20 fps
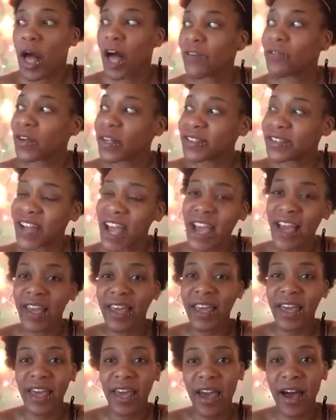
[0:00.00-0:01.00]
of a
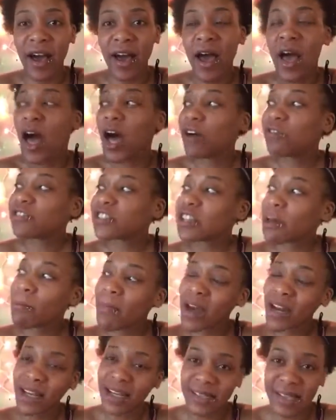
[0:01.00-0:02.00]
daycare, of
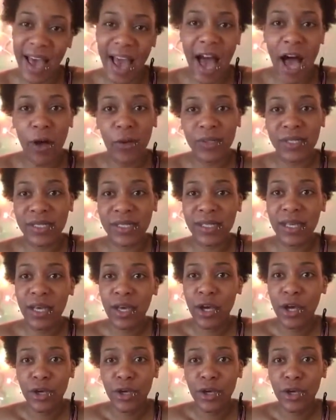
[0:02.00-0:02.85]
somebody's house.